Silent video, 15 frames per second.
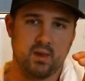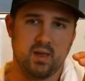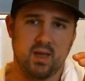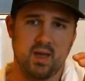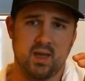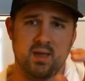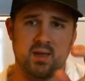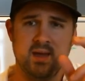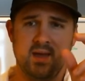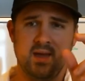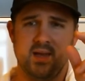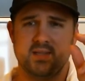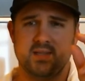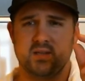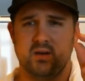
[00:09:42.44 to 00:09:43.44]
Okay,
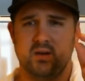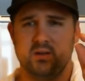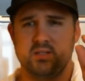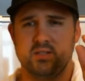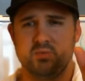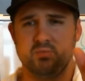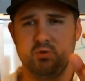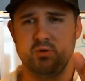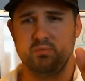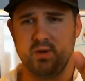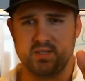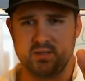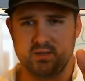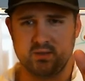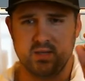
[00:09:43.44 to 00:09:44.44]
it's called smooth
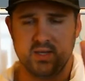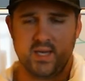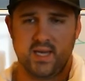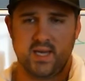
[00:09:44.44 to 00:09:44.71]
muscle,